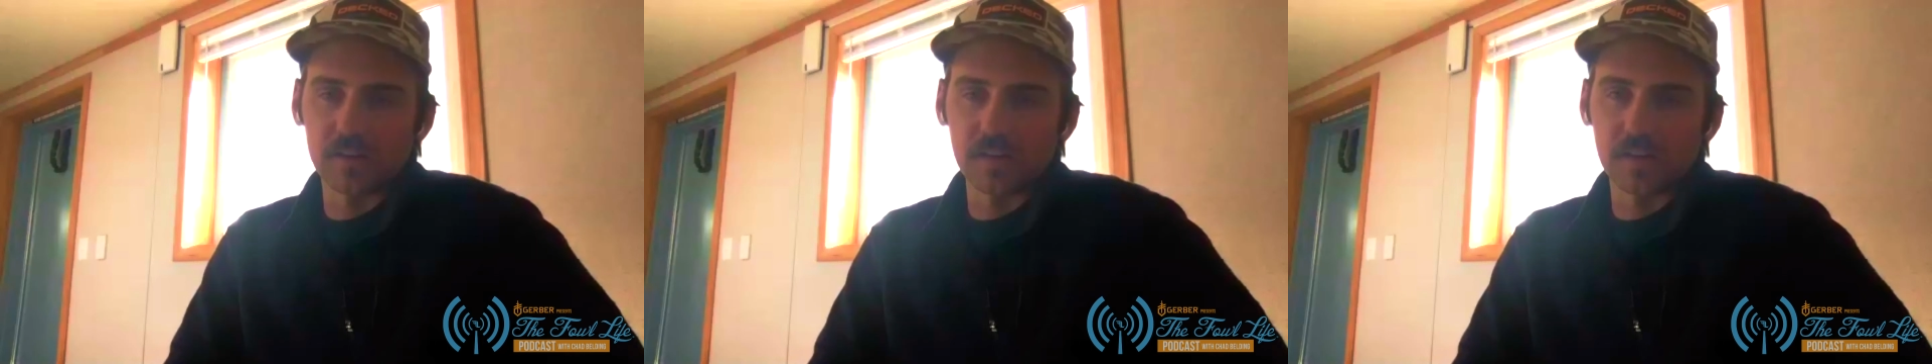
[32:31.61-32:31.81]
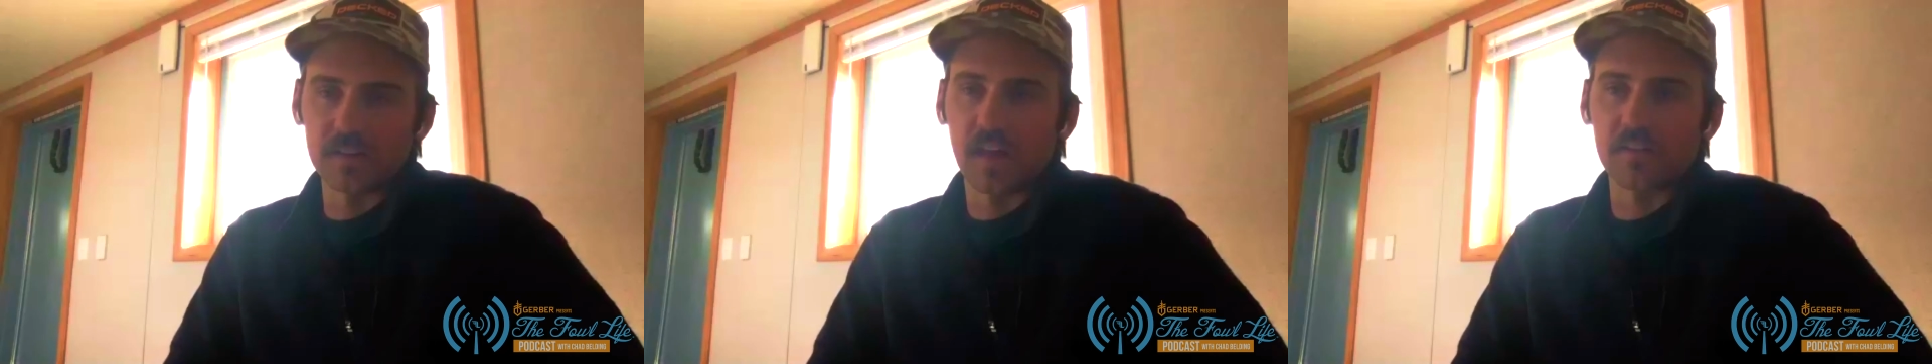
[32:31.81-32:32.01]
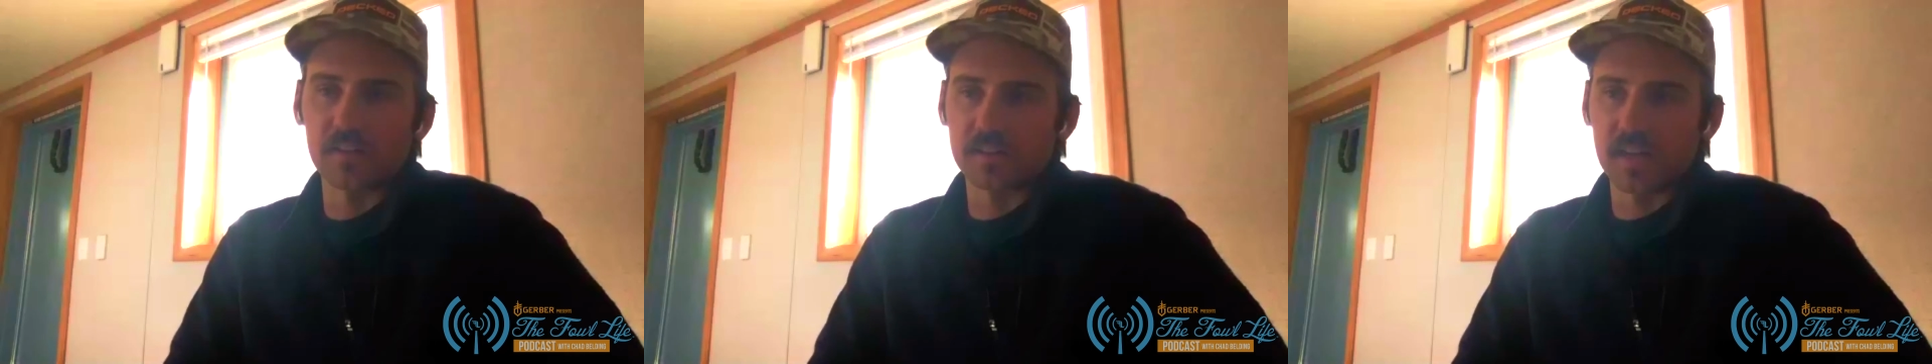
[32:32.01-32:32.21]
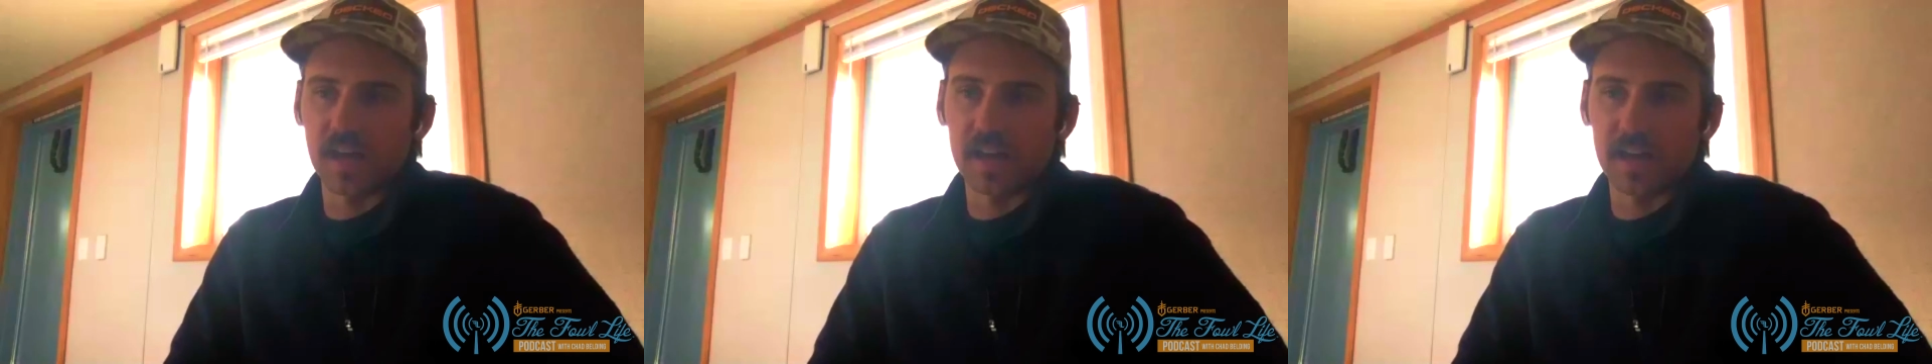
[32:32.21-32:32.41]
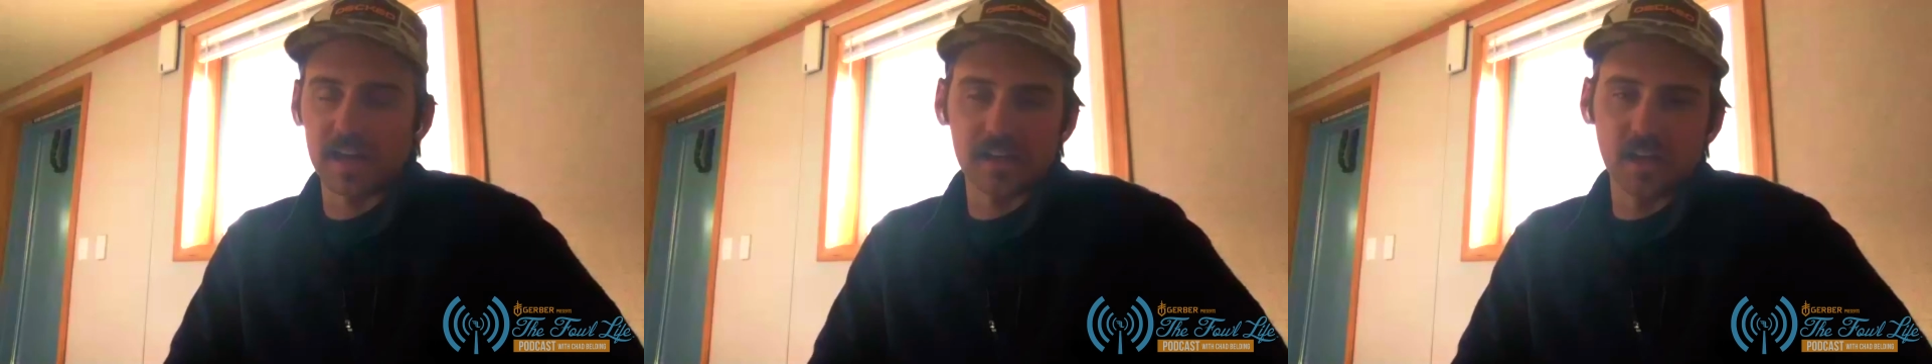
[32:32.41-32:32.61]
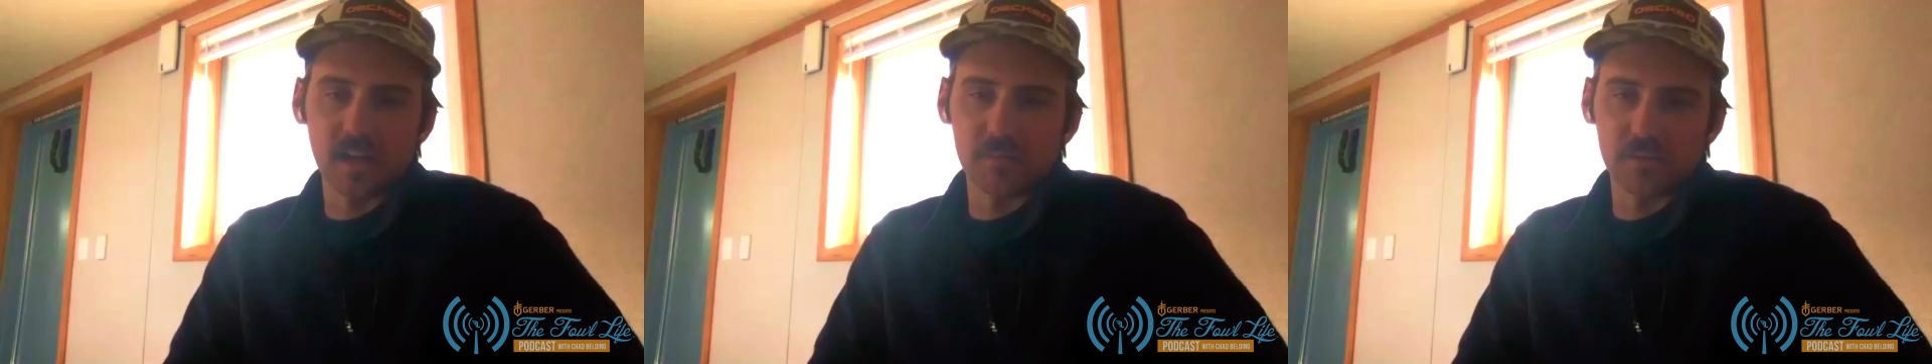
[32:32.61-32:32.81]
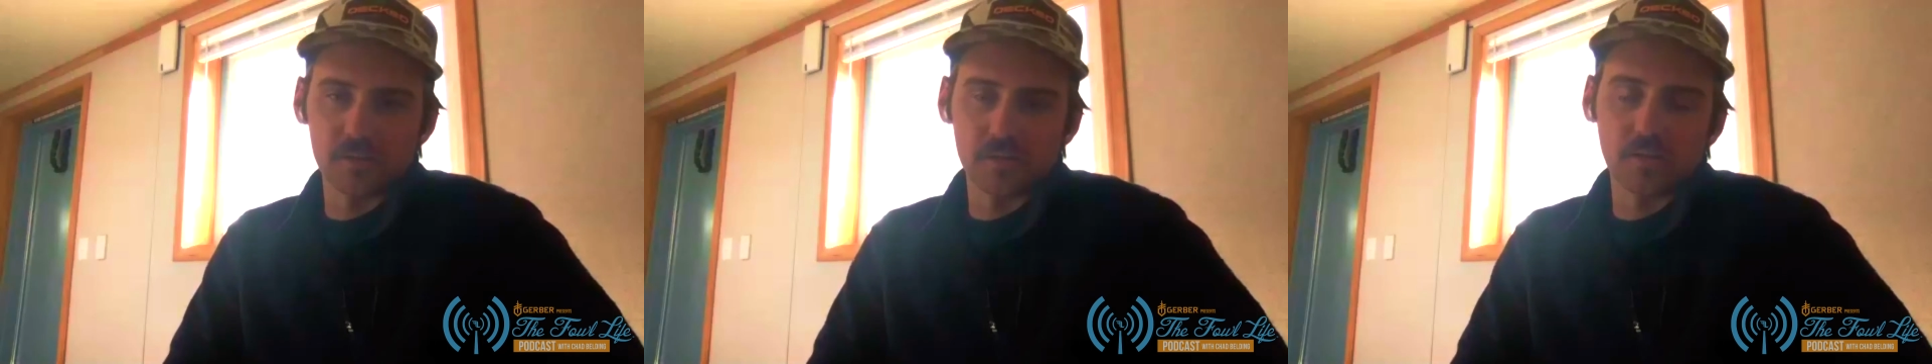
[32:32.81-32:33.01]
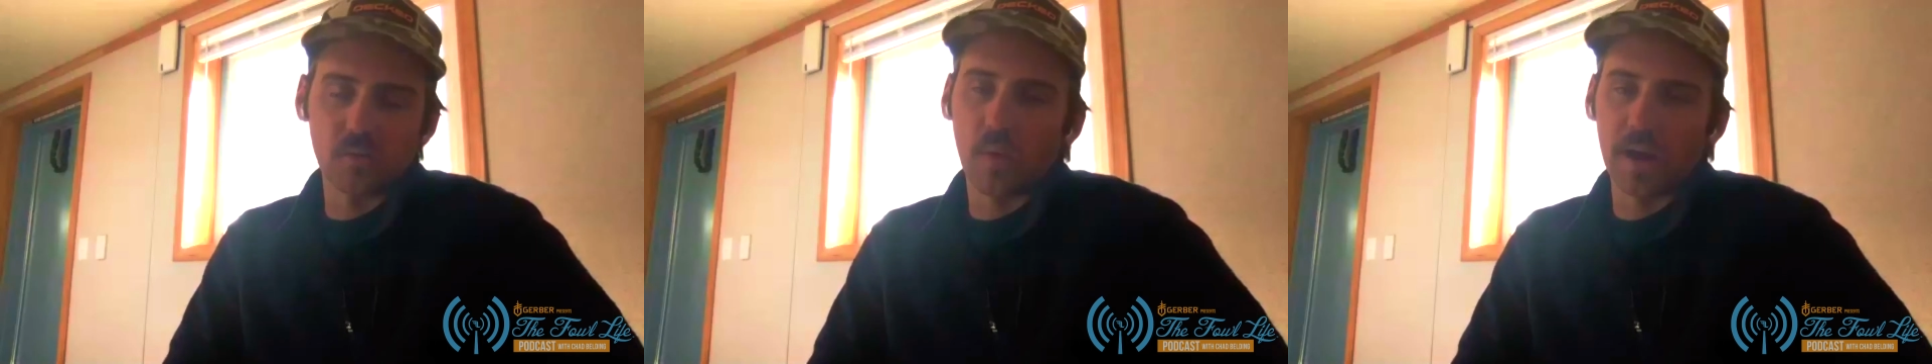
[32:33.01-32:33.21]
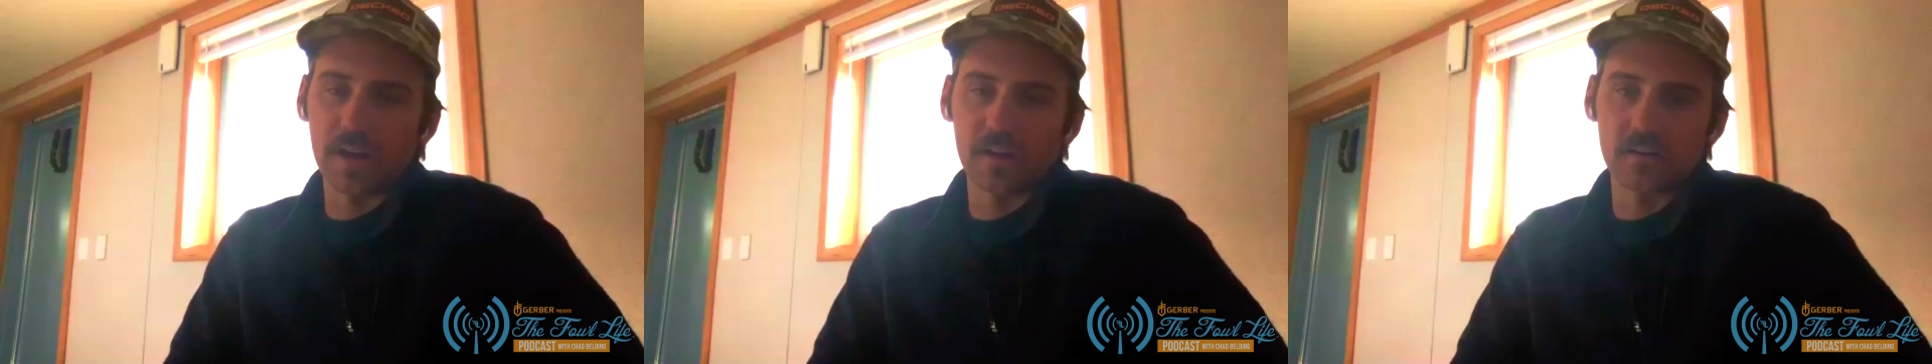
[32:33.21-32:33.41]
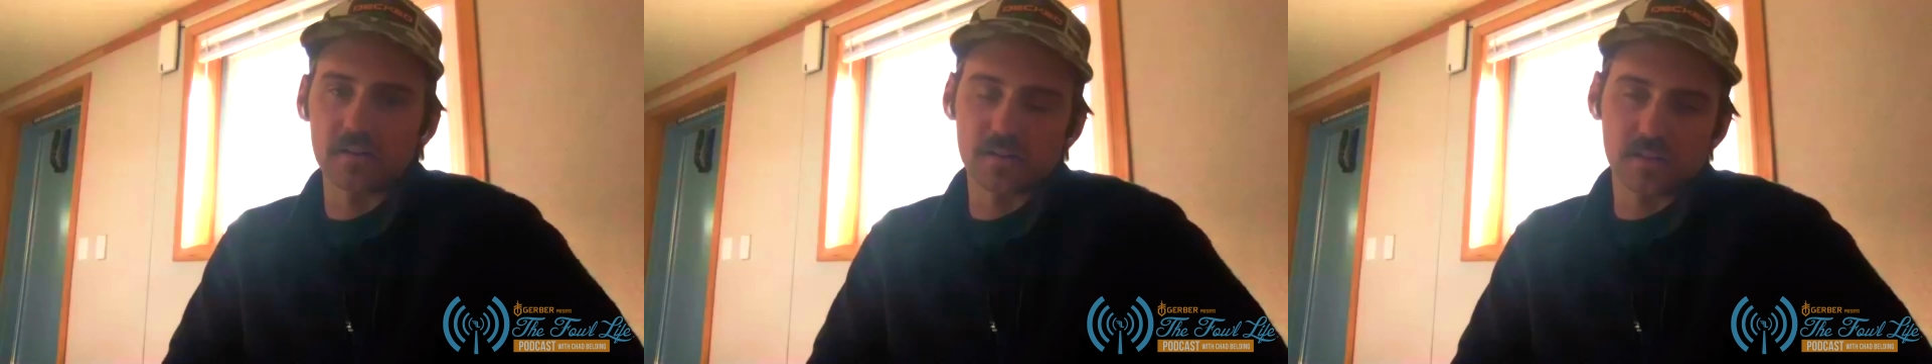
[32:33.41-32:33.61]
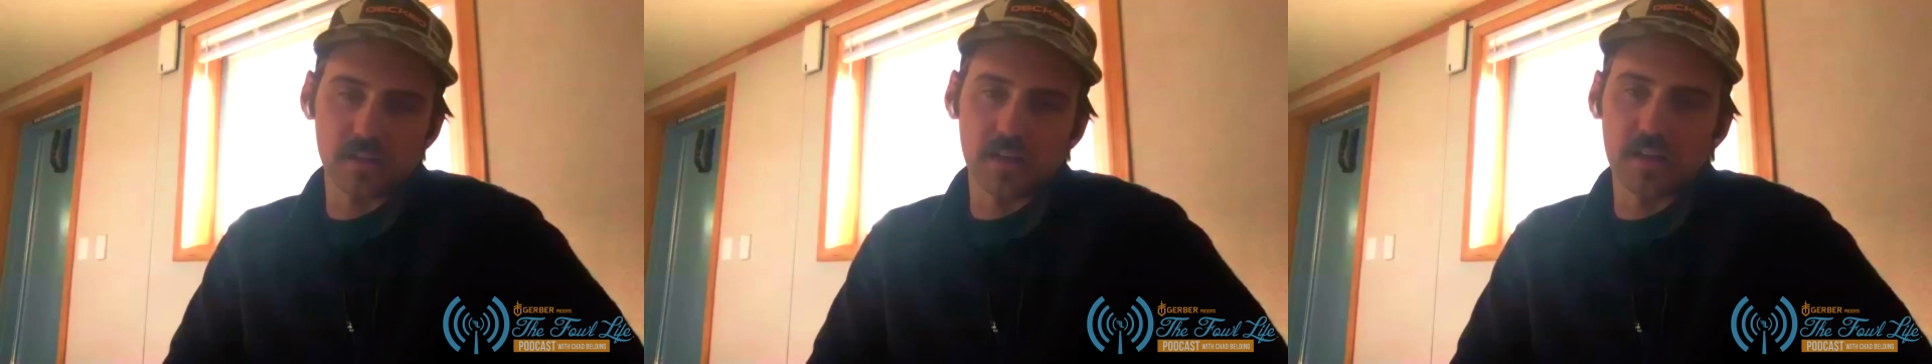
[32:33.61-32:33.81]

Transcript: And then the other side, I end up doing waders,